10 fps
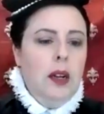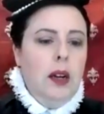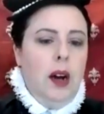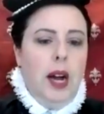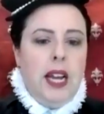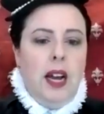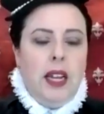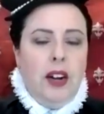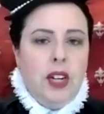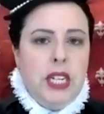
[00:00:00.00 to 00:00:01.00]
I can't
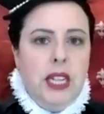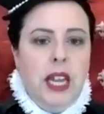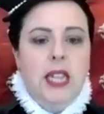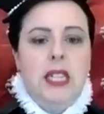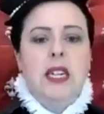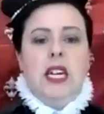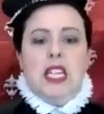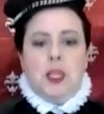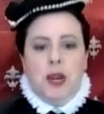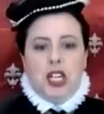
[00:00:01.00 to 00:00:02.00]
guarantee that,
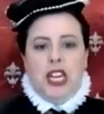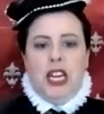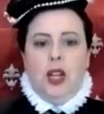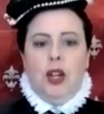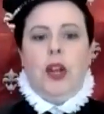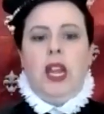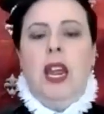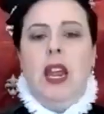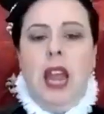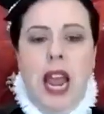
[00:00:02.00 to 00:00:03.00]
especially
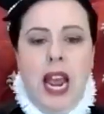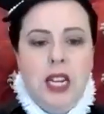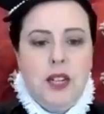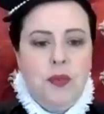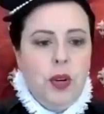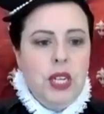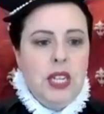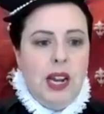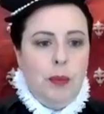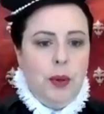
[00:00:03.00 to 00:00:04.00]
looking at, for
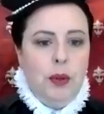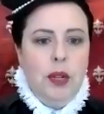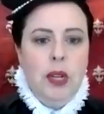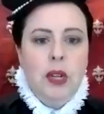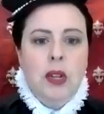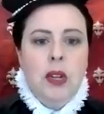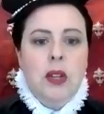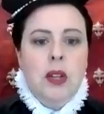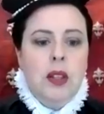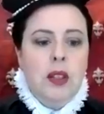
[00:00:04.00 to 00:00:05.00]
example,
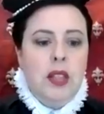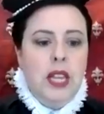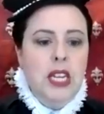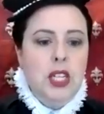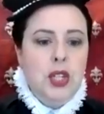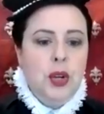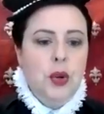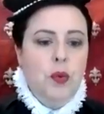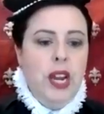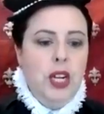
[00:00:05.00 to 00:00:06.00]
these
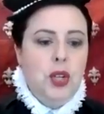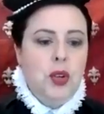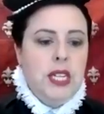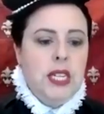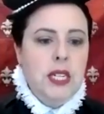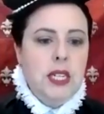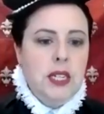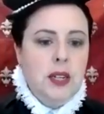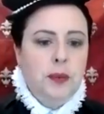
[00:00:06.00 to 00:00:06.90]
two red dresses.